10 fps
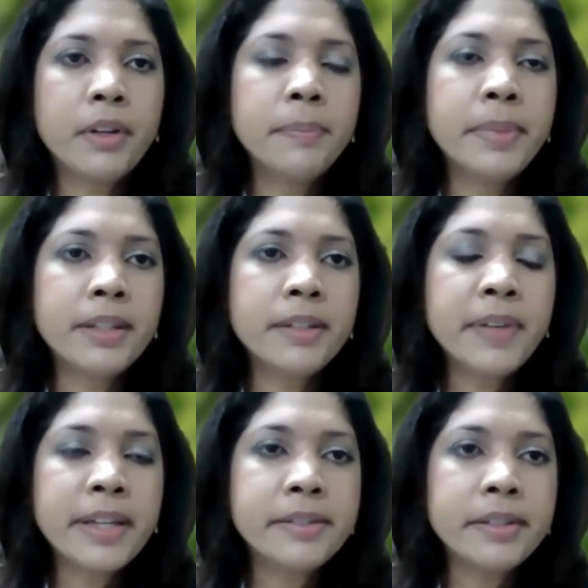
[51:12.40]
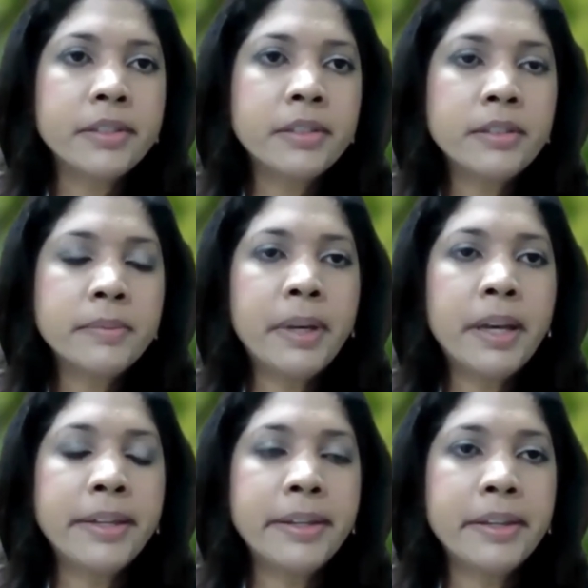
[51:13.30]
being affected
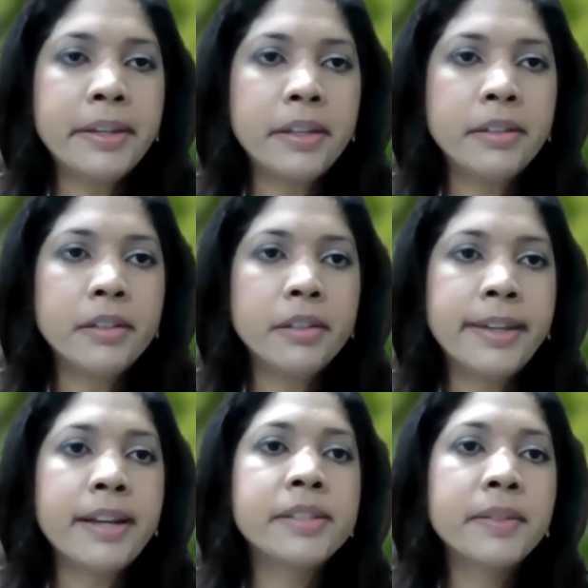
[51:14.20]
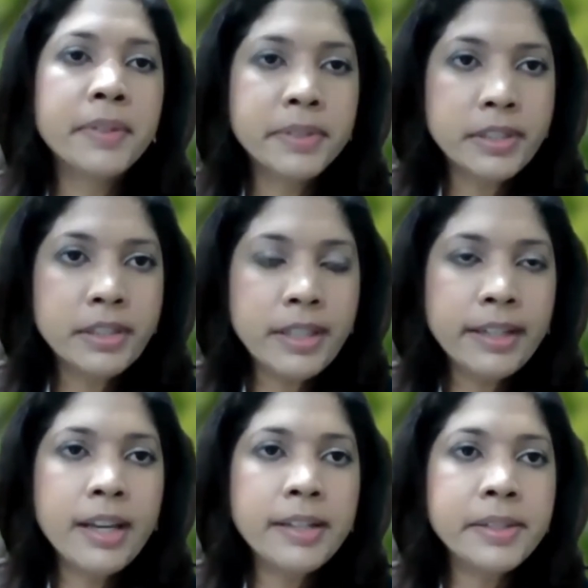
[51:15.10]
by an activity
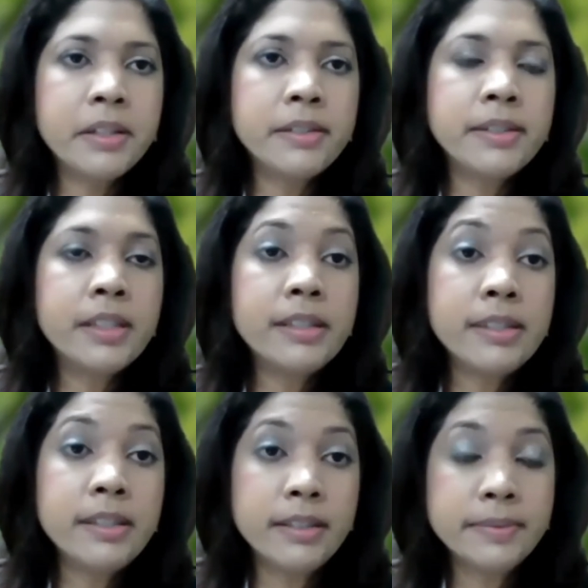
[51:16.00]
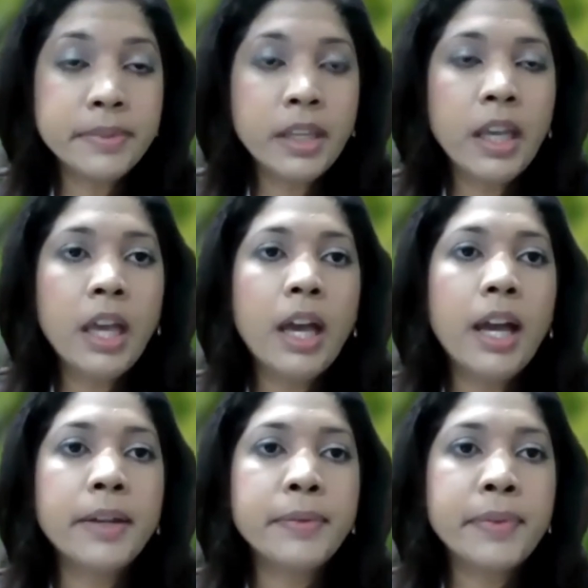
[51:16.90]
that has a CEC,
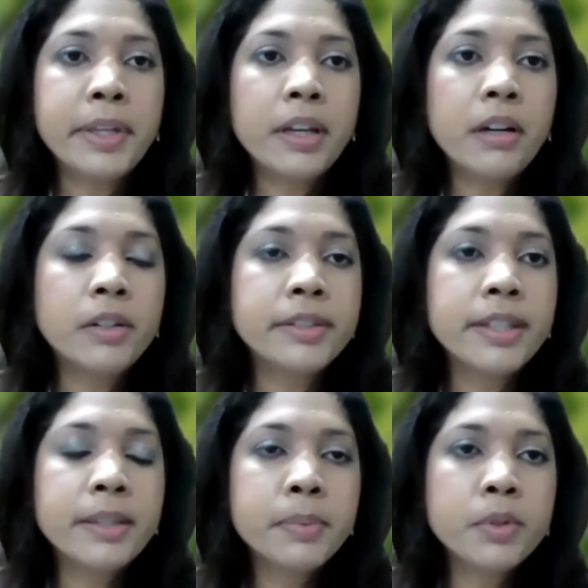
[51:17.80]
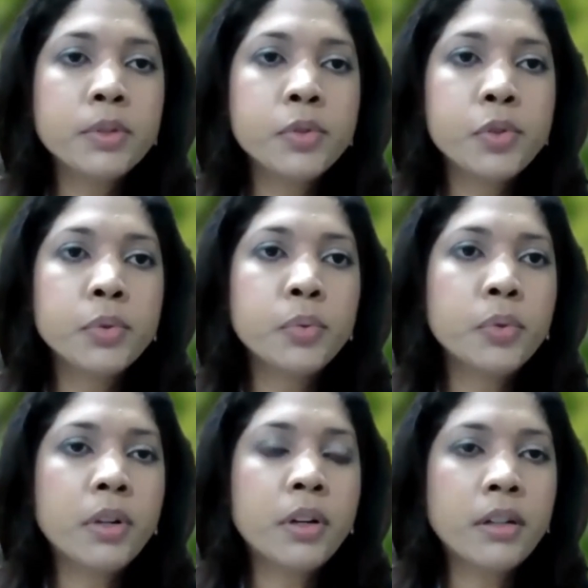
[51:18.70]
and they are unable
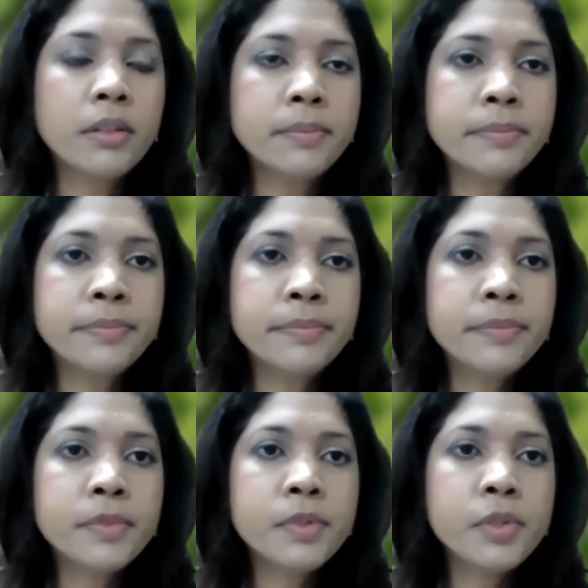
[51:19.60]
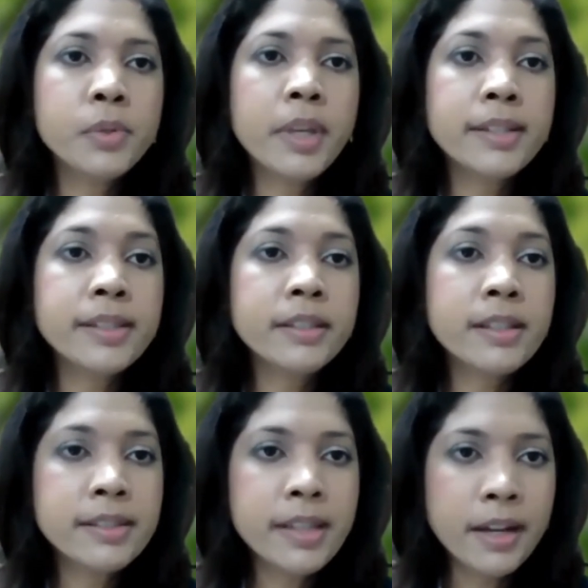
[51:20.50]
to get in
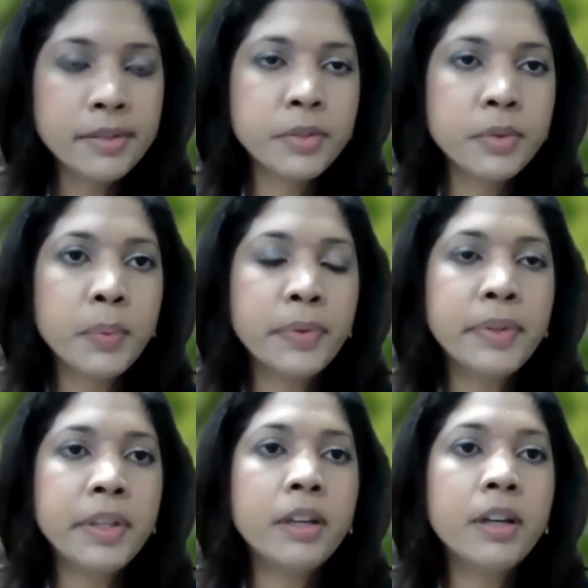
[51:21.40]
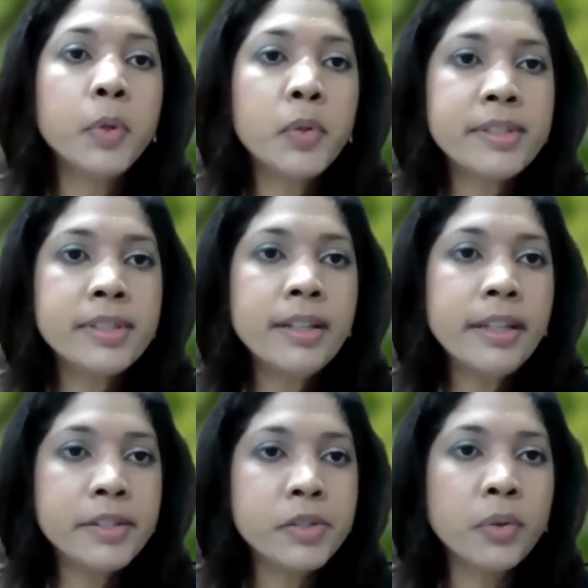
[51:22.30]
contact with the community
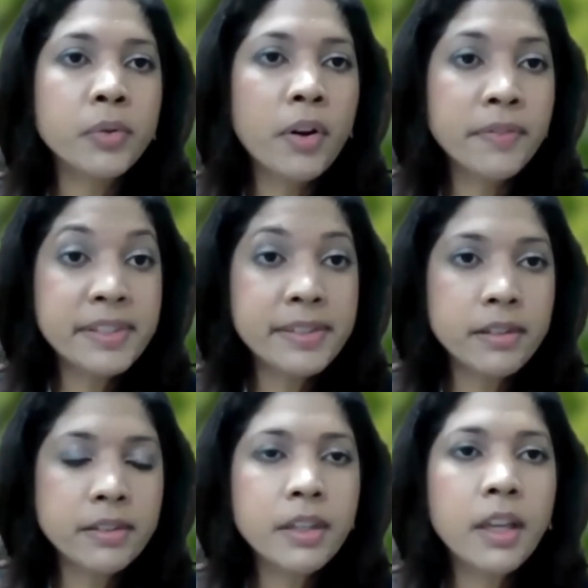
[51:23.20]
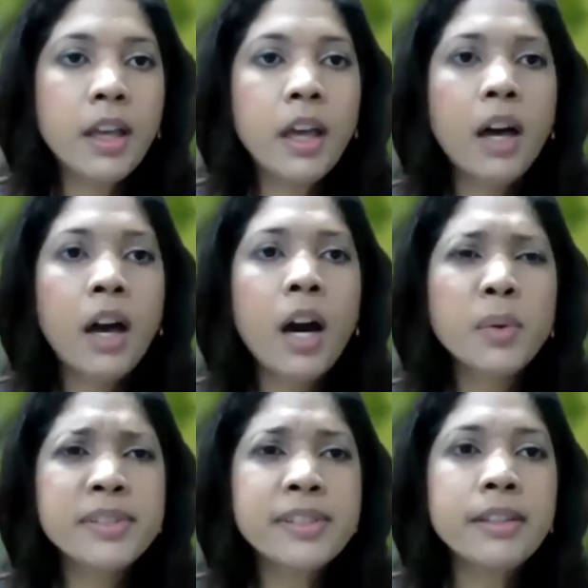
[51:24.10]
liaison officer.
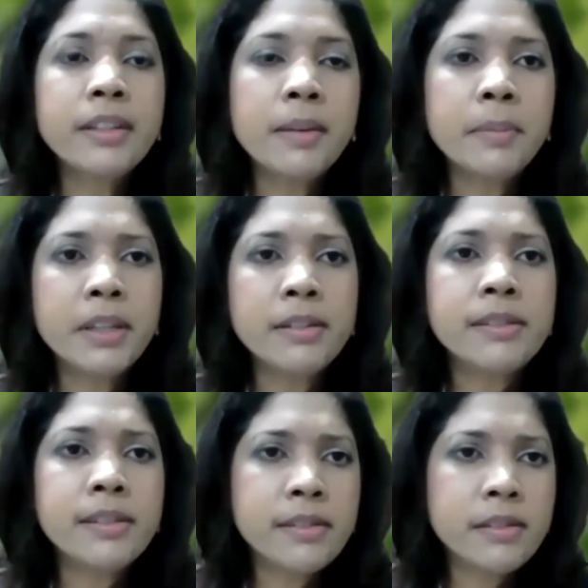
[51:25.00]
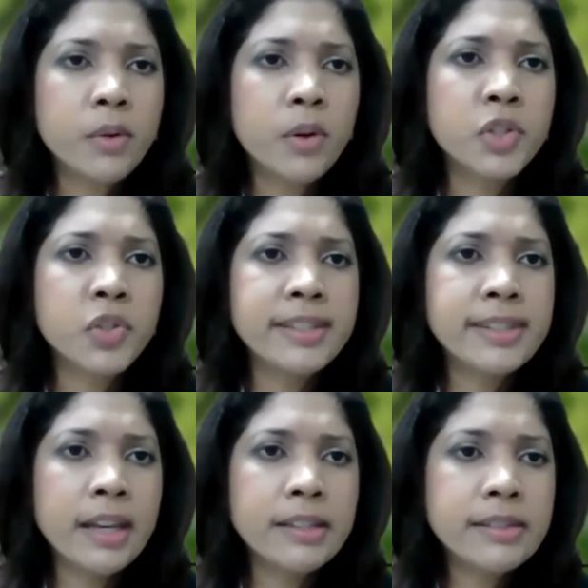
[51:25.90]
How does the EMA assist or address
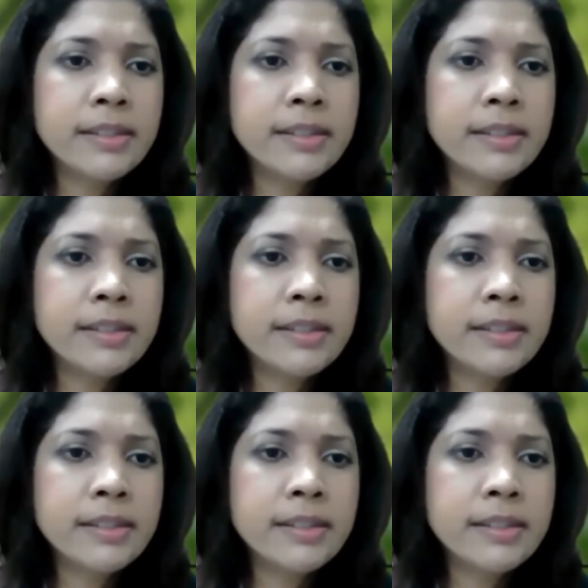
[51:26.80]
that?